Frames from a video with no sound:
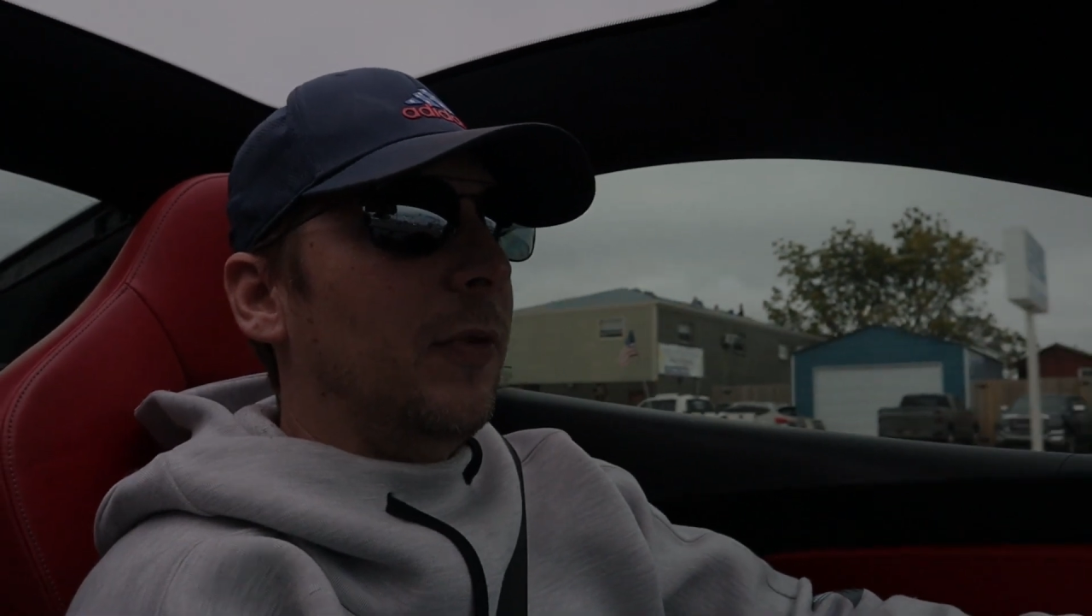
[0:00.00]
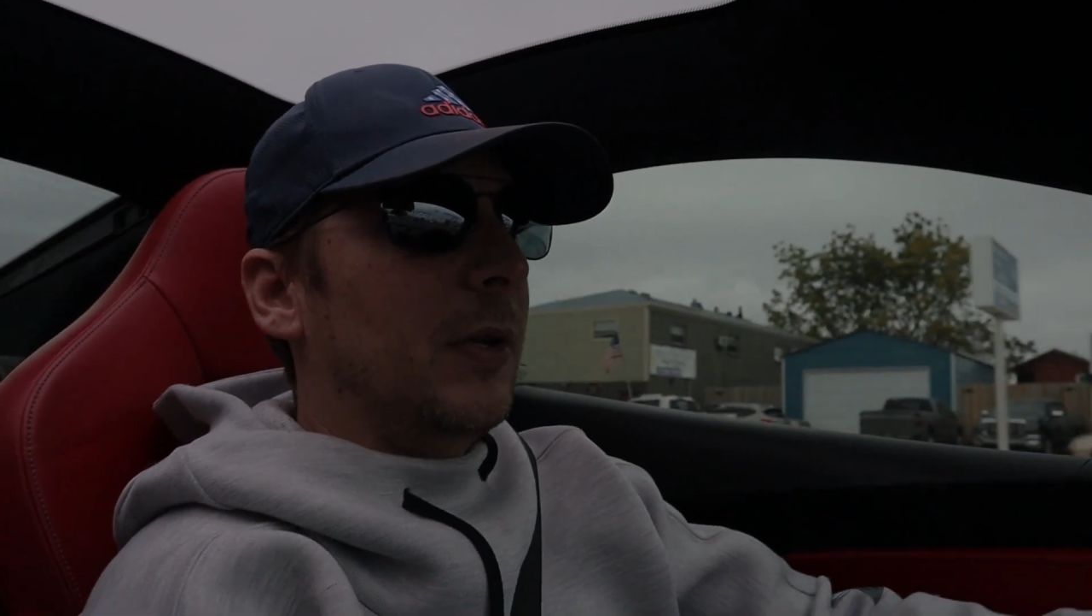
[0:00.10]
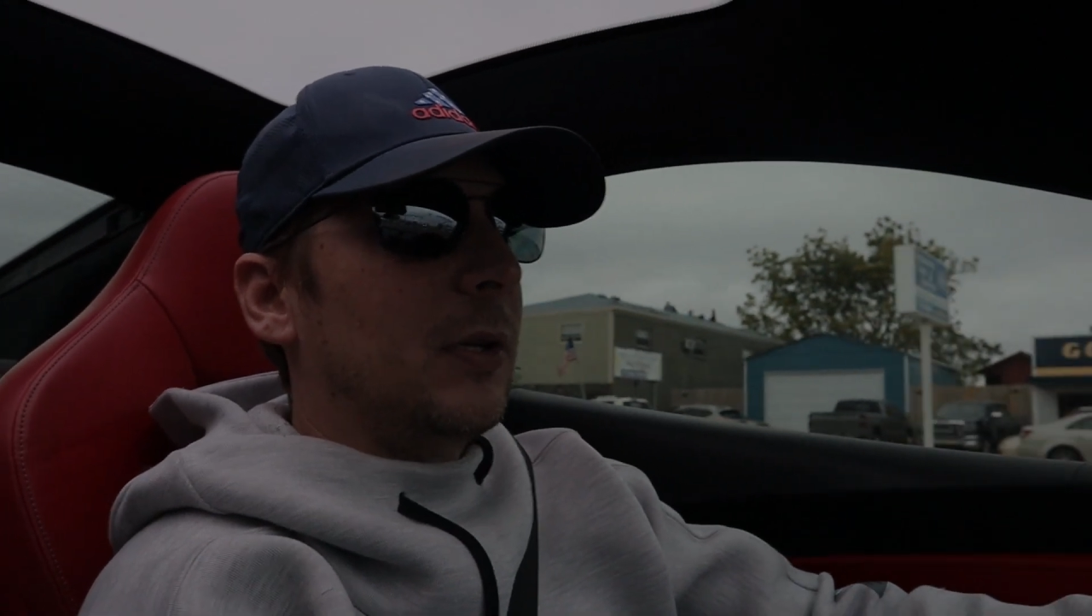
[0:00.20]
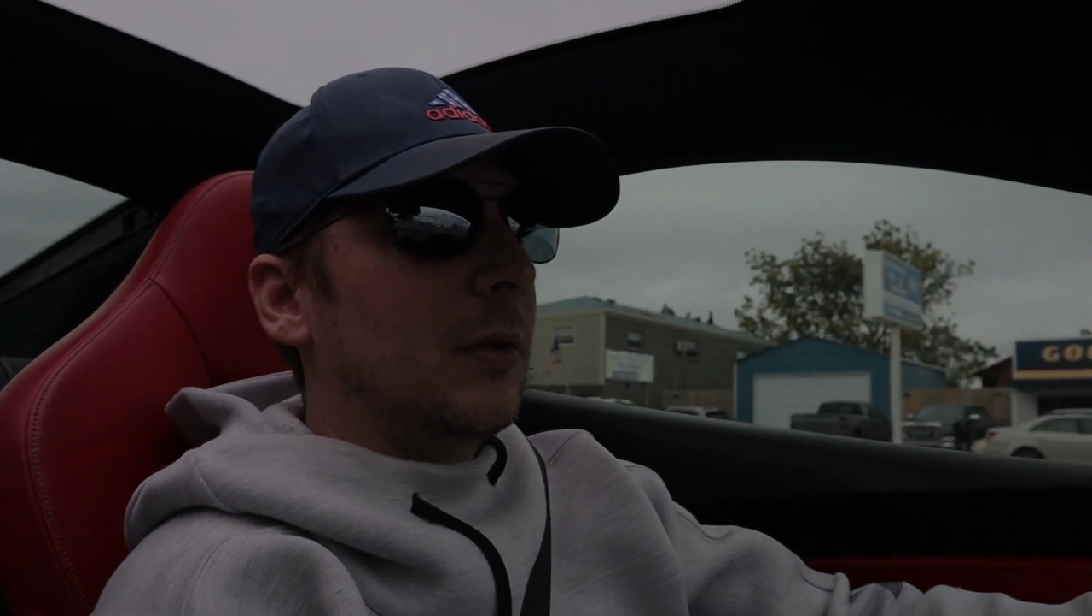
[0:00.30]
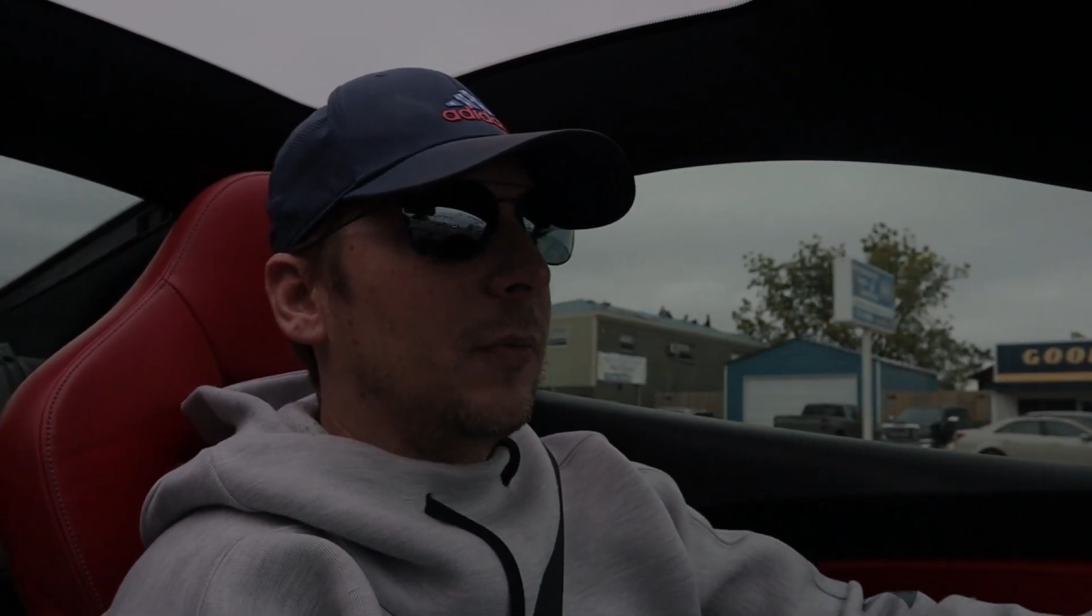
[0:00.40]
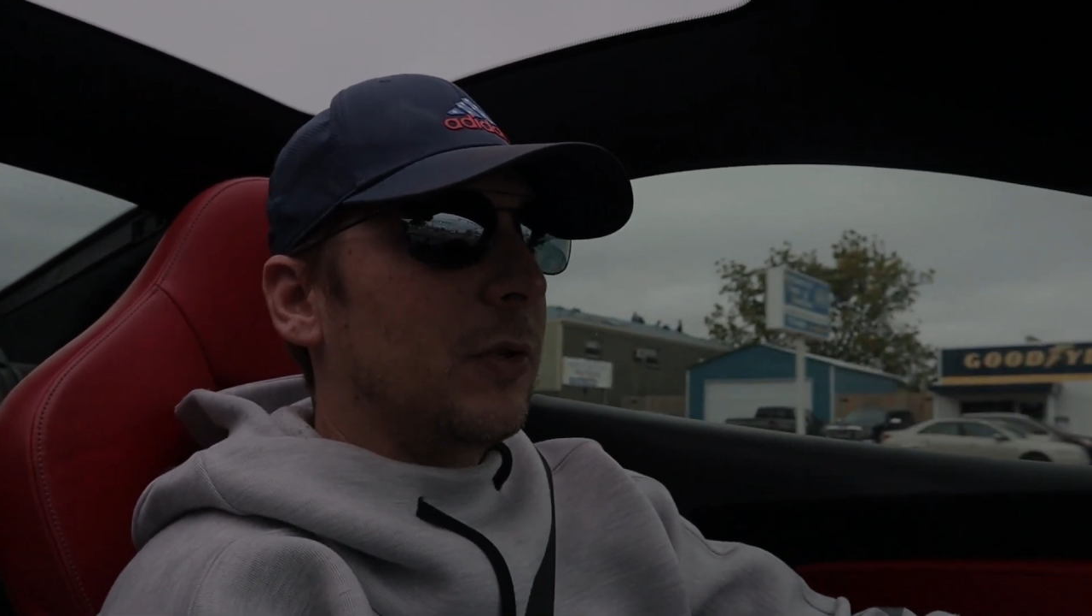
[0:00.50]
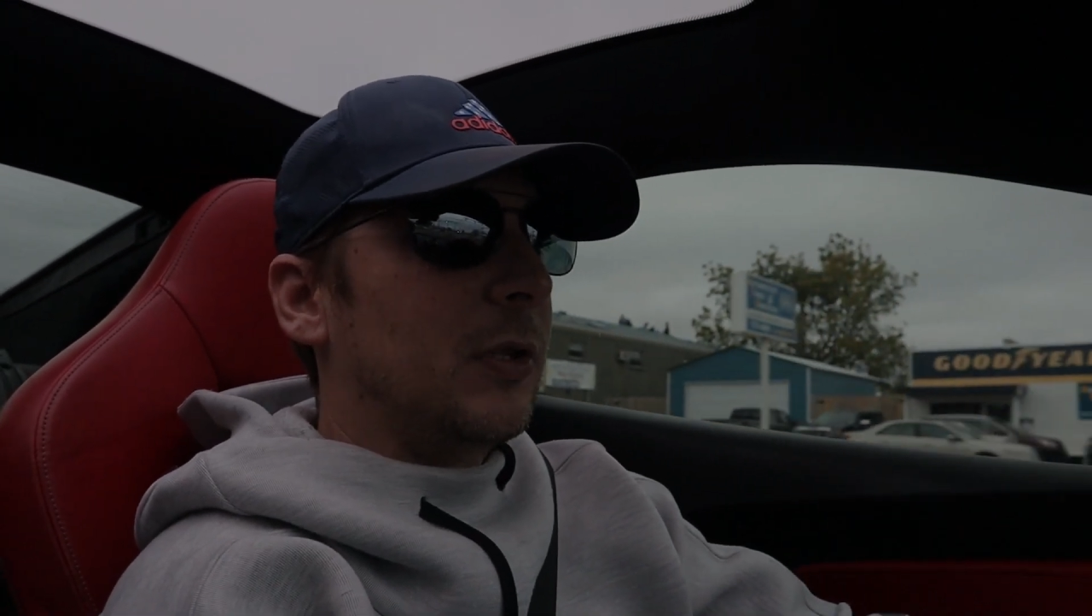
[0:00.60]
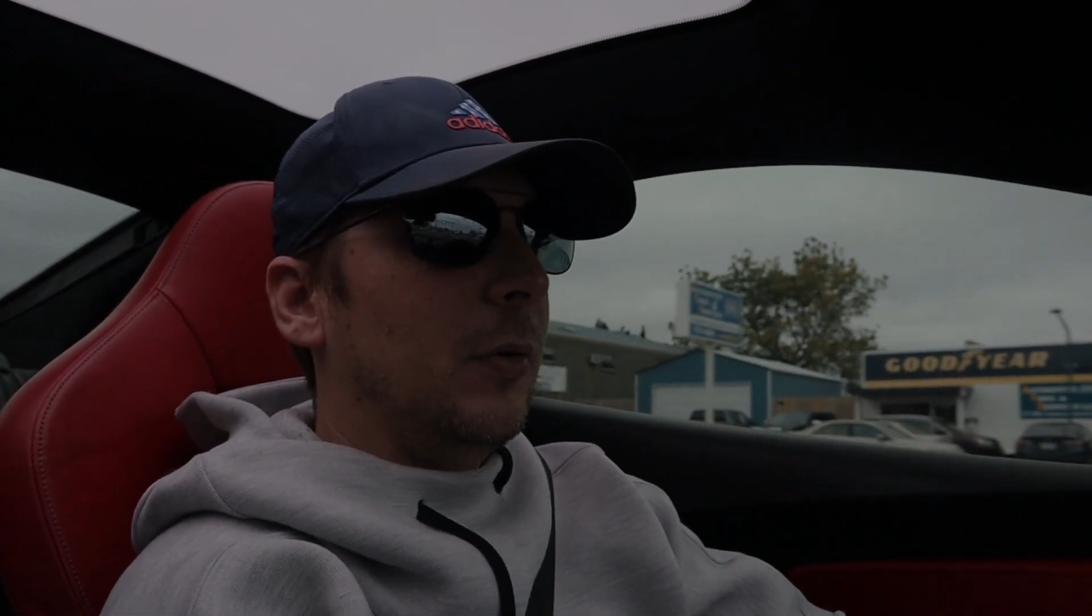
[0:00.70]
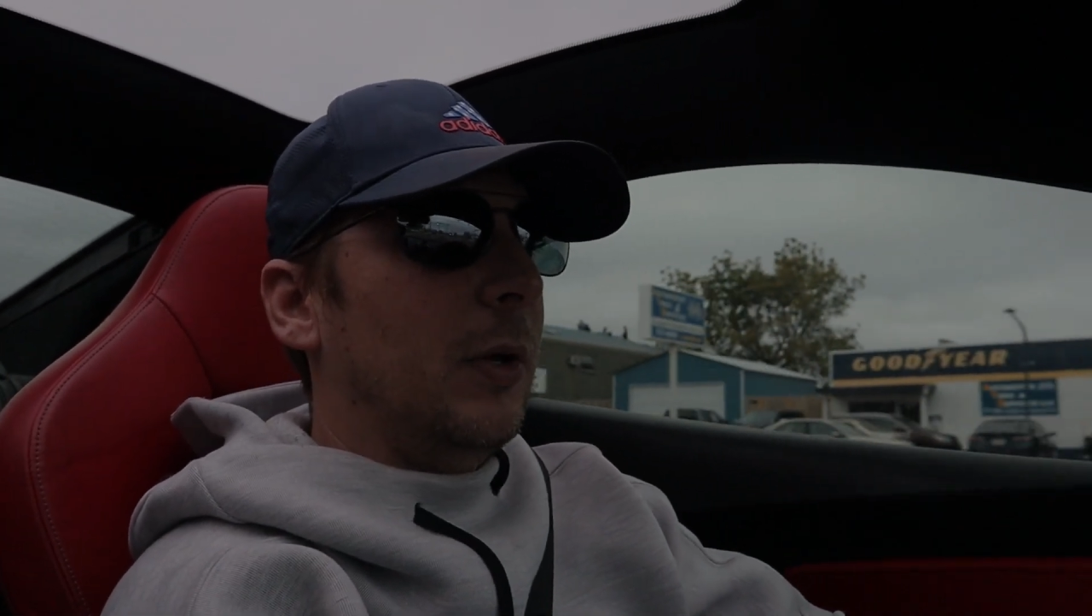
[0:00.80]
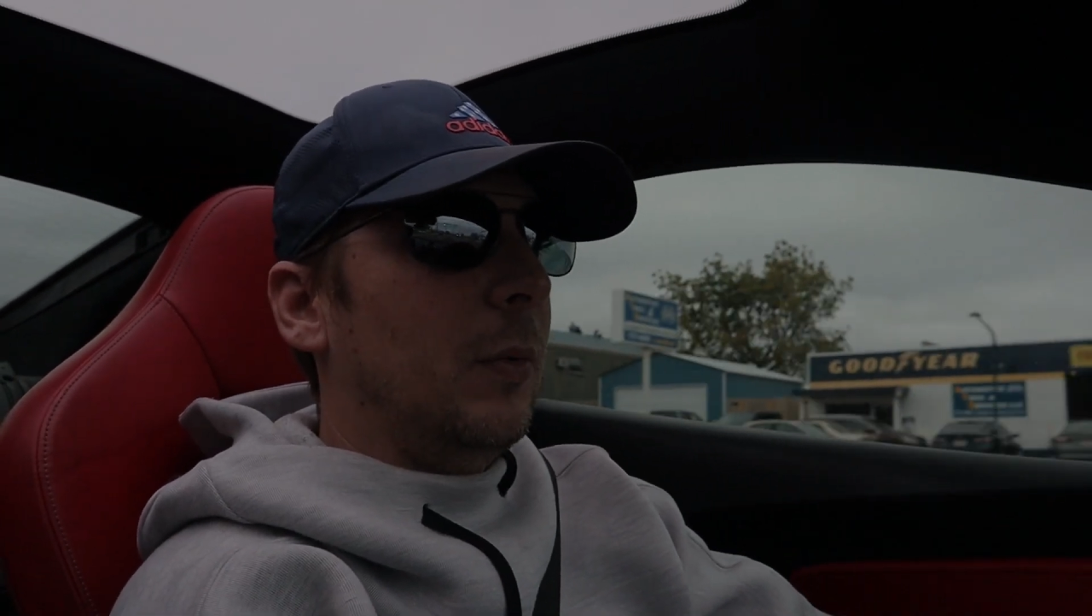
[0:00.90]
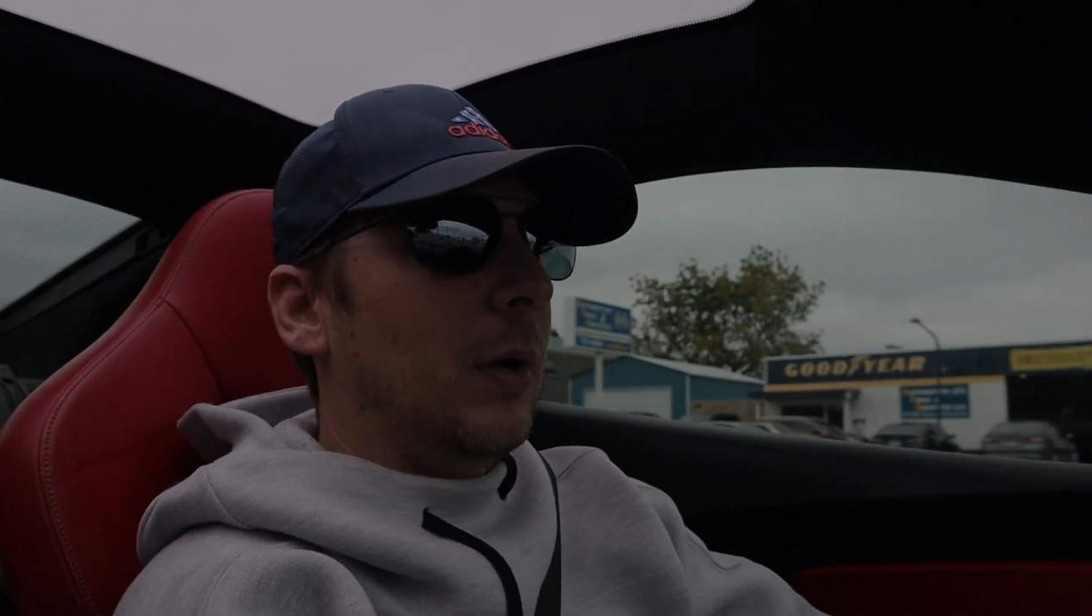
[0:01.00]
visit the facility